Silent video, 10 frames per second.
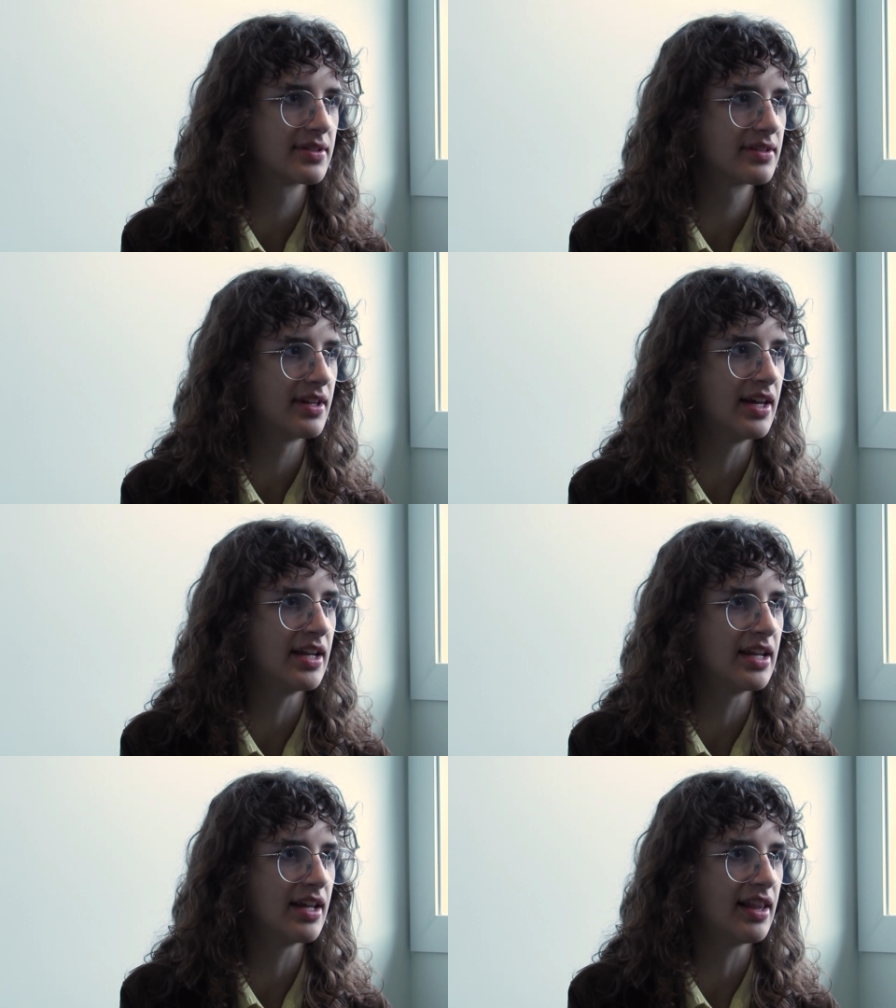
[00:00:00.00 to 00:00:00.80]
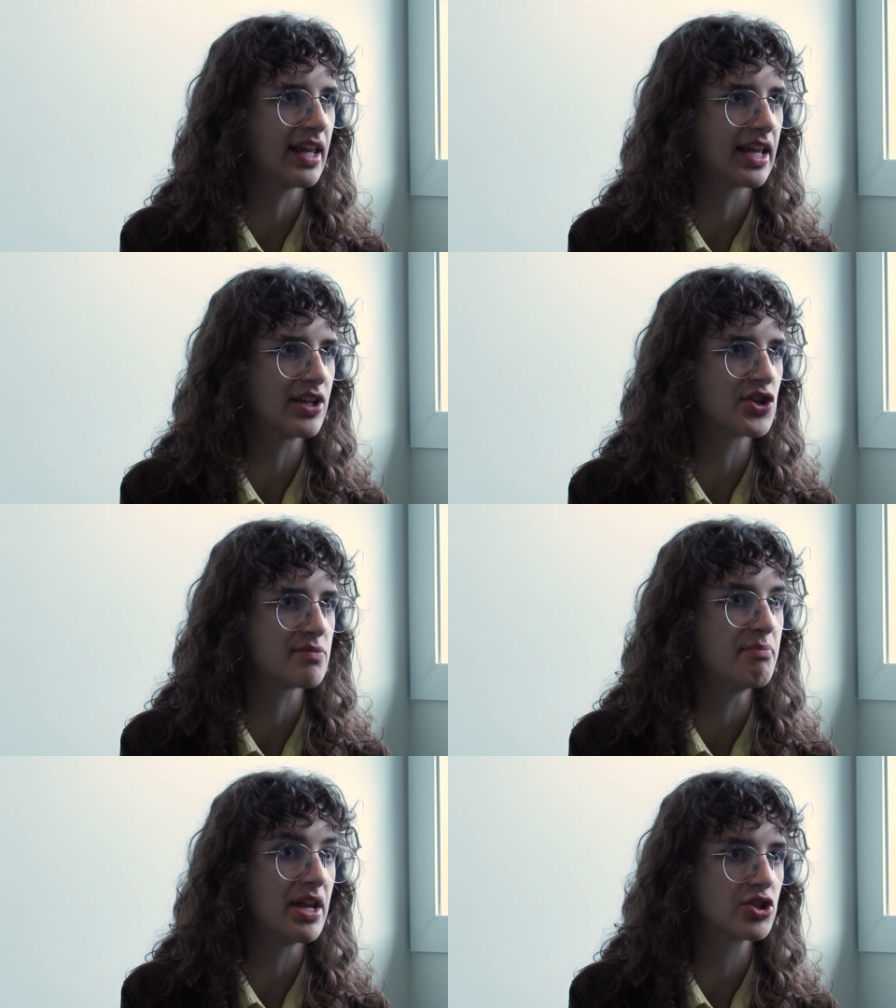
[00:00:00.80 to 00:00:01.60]
Mm-hmm. And like it just
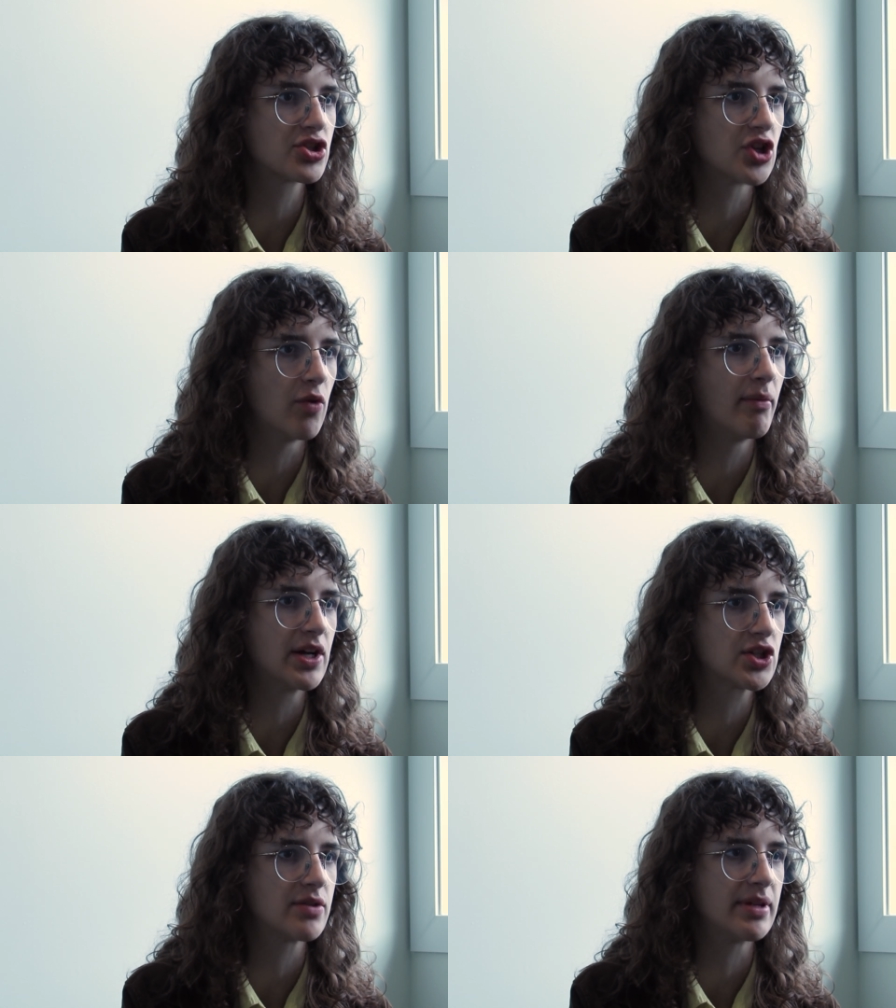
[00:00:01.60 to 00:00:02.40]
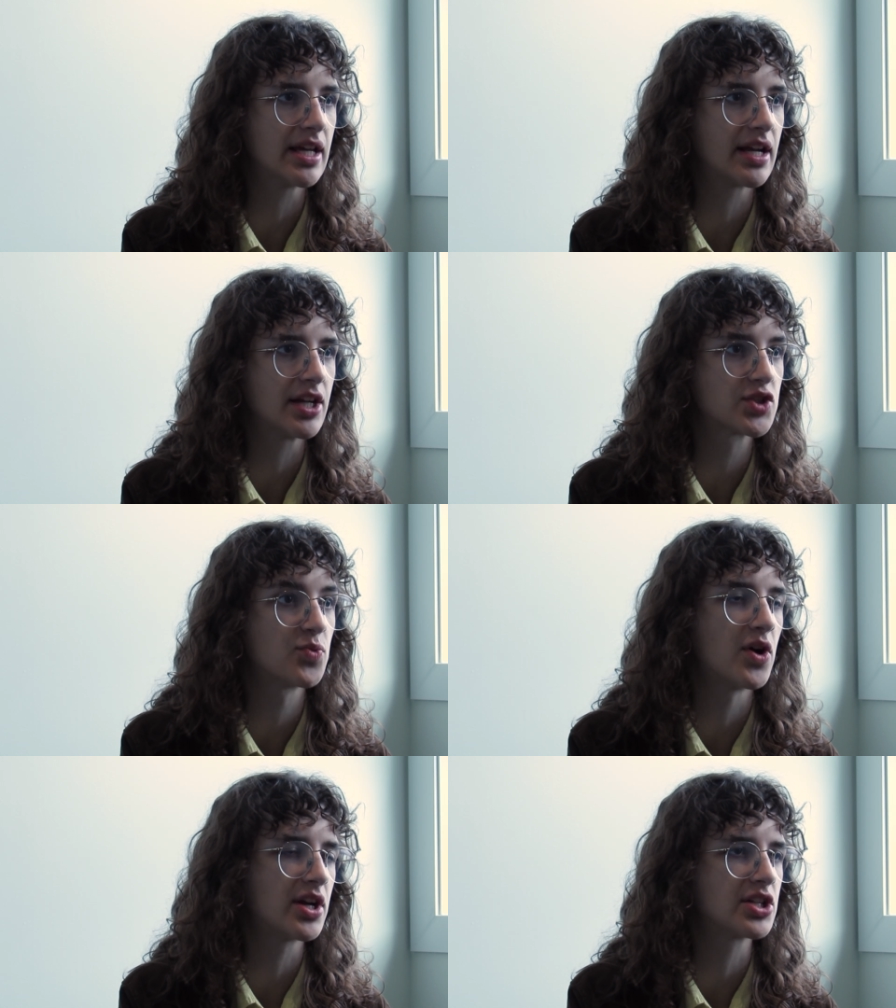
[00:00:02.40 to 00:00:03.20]
meant so much to me and I just
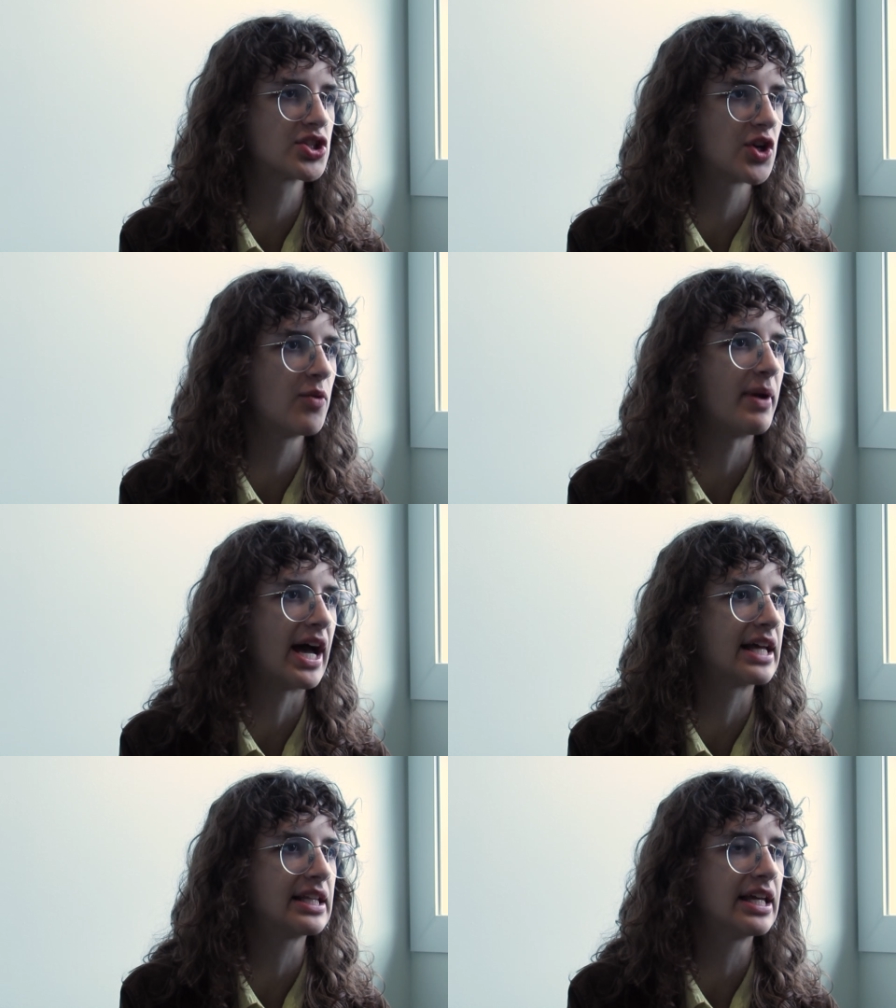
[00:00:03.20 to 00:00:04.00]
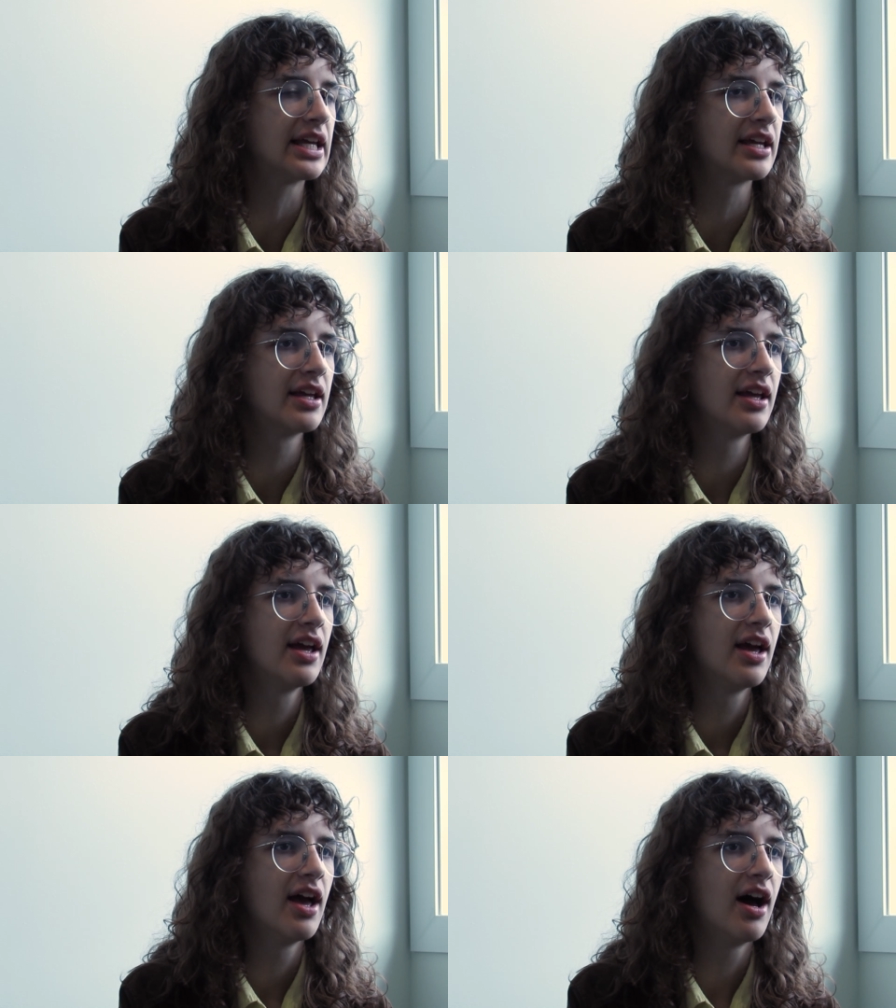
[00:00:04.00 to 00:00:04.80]
wanted it so badly.
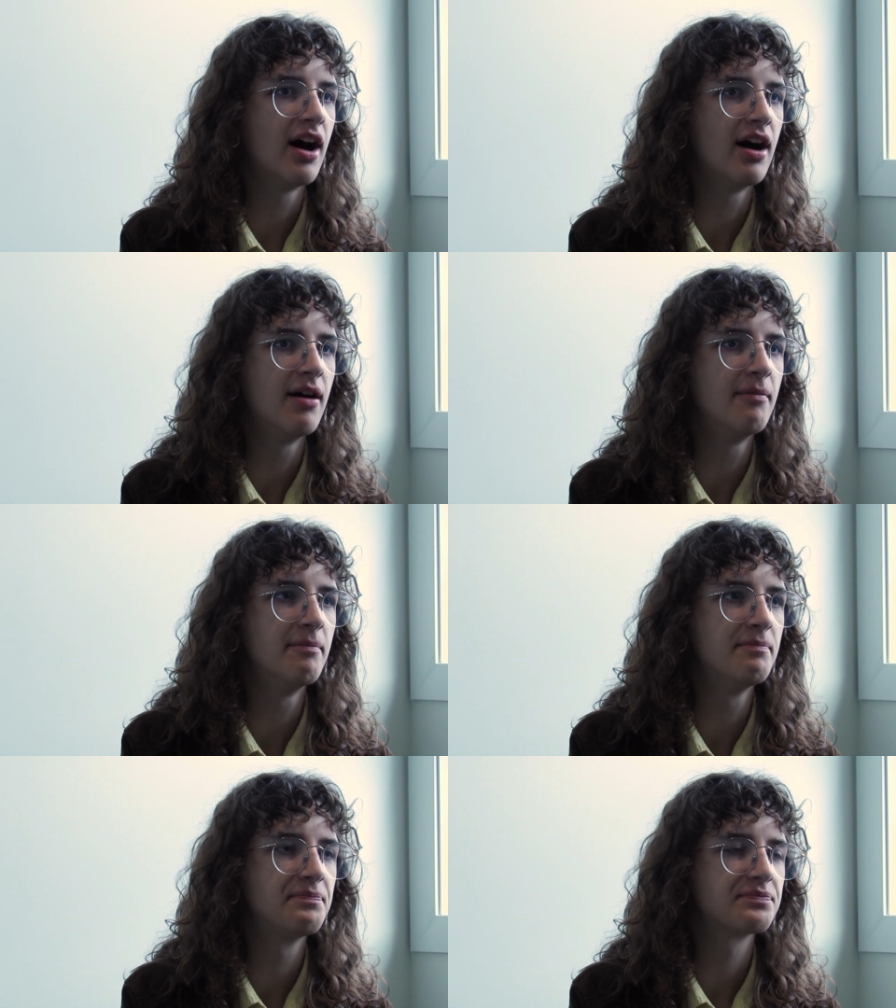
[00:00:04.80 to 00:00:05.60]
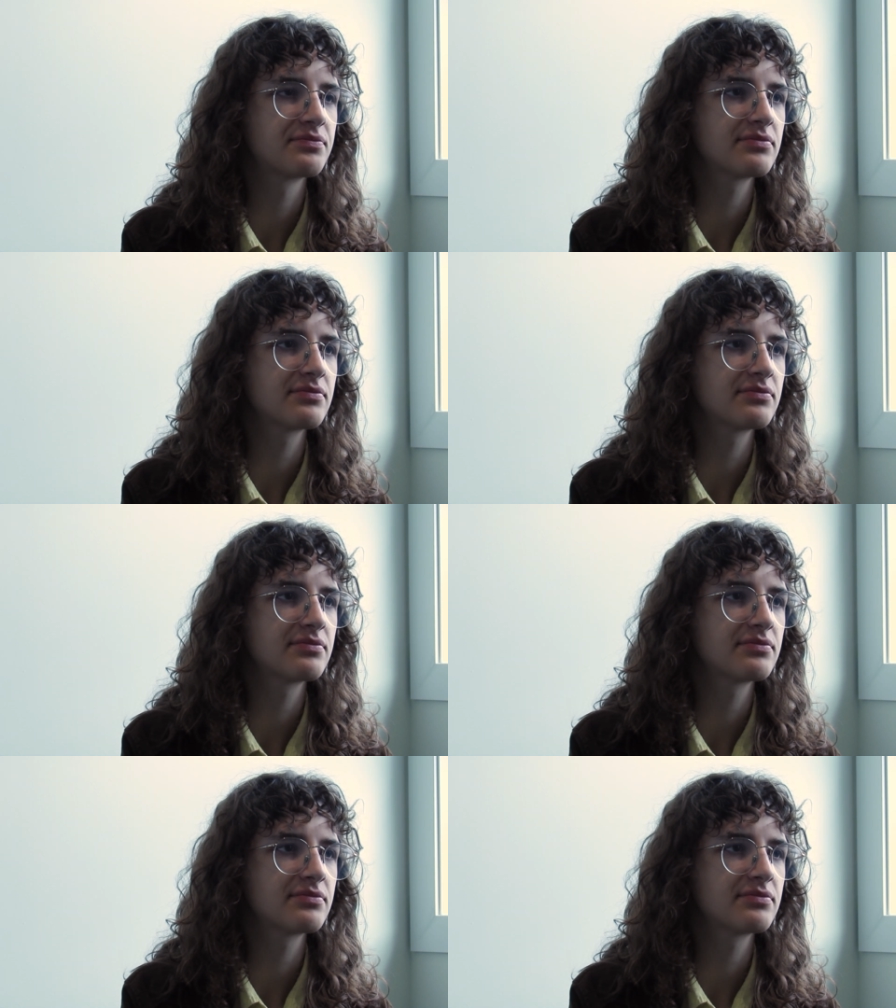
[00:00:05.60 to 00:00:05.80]
Um,